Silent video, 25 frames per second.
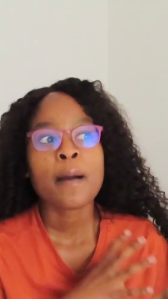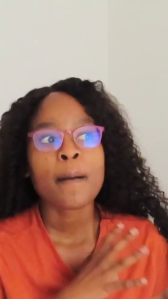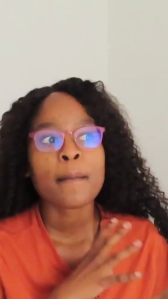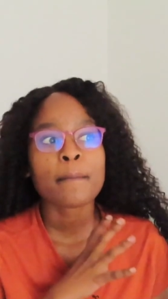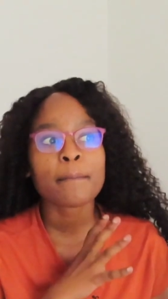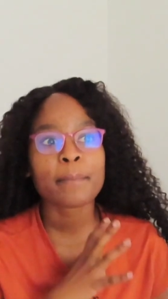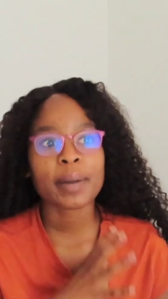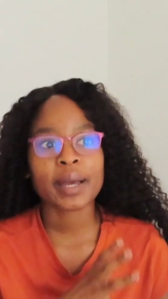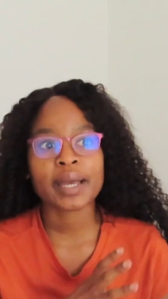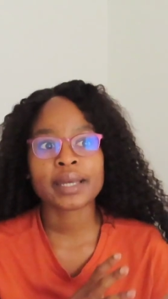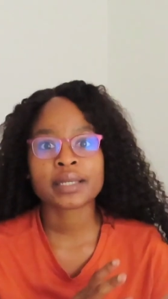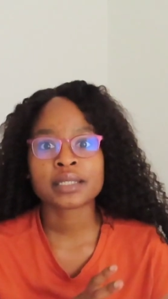
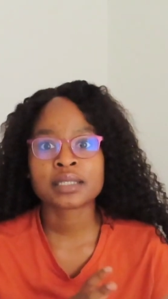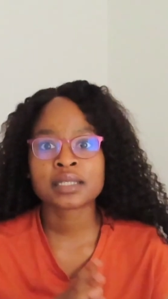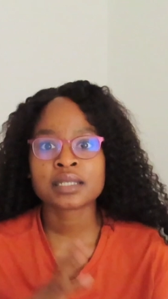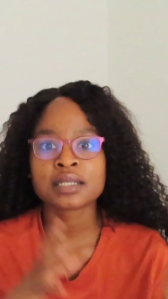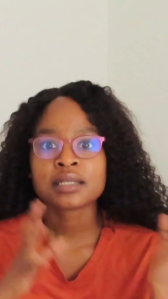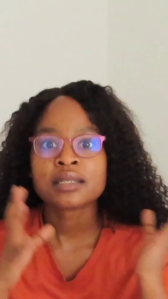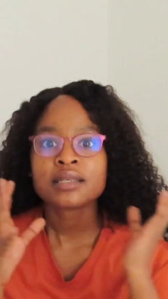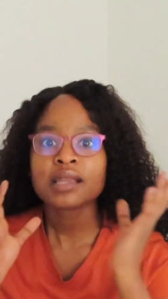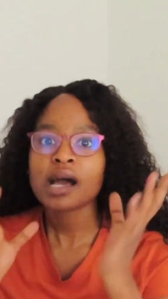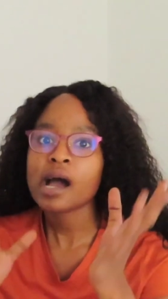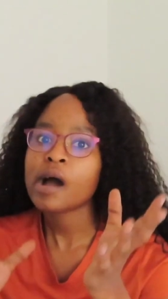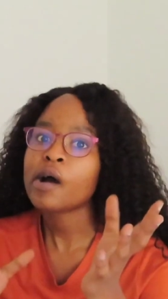But
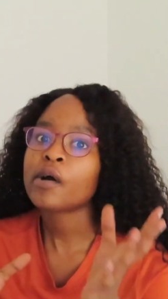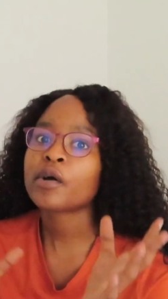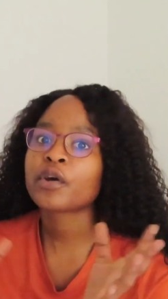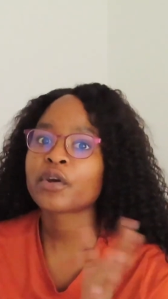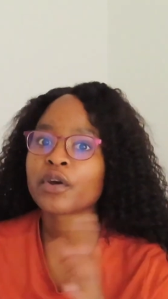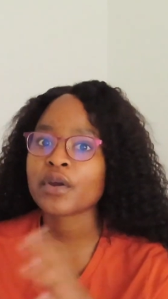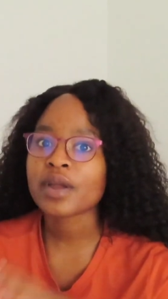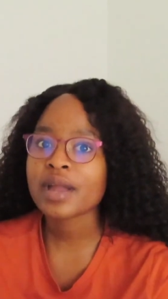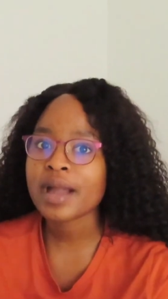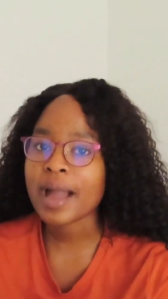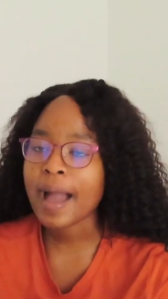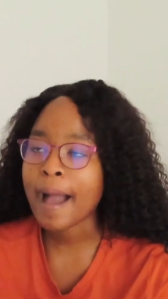now
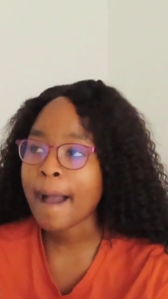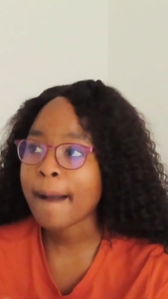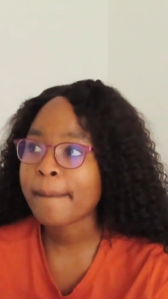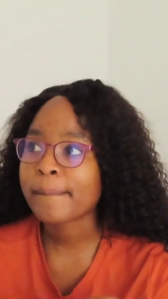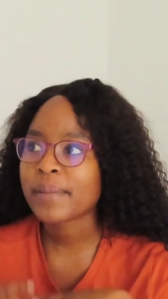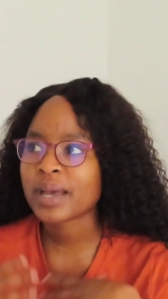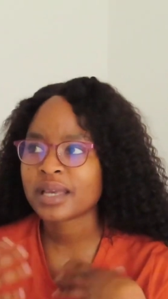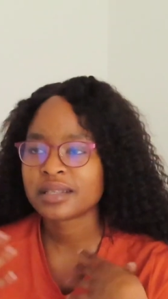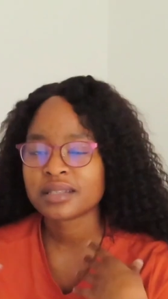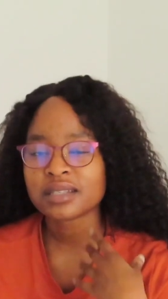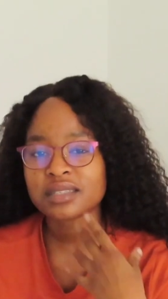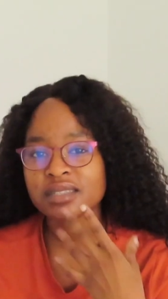growing up
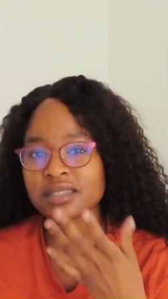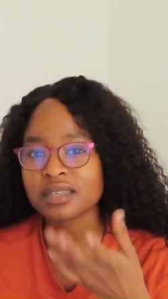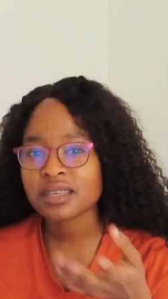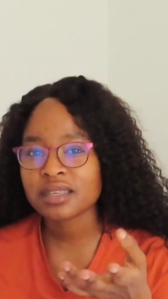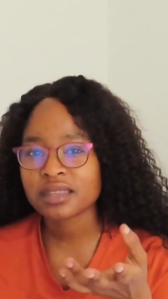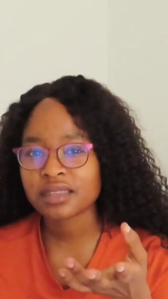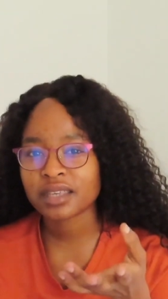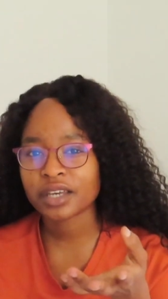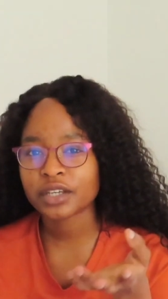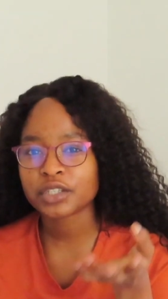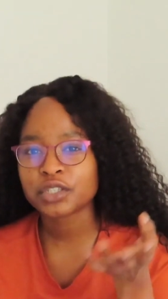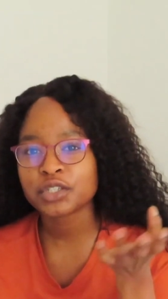and seeing
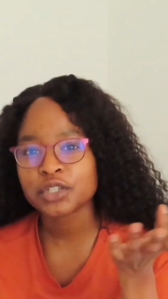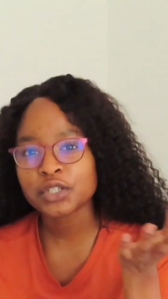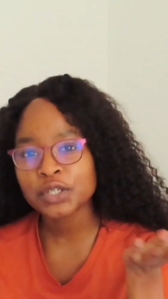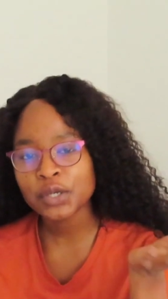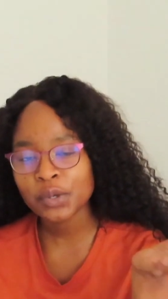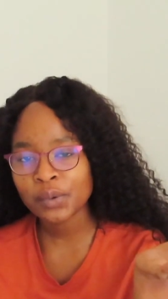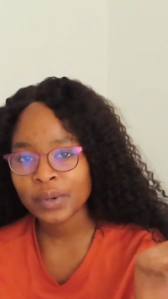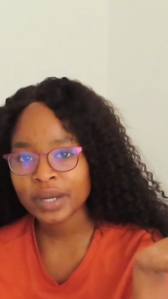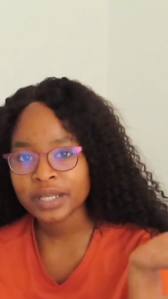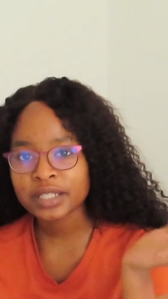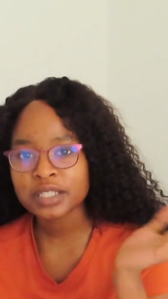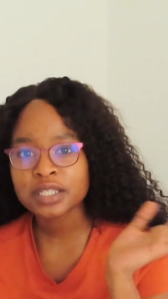that, you know
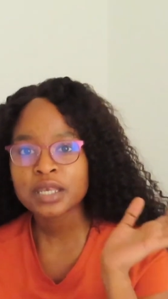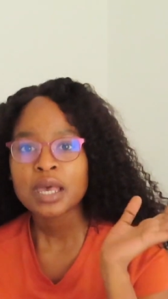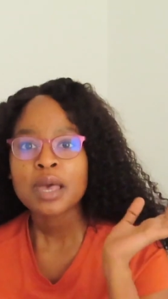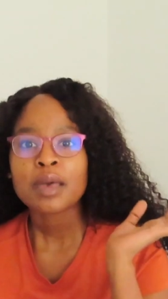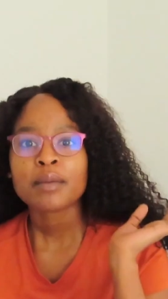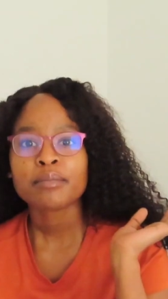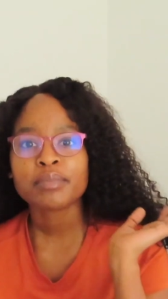what,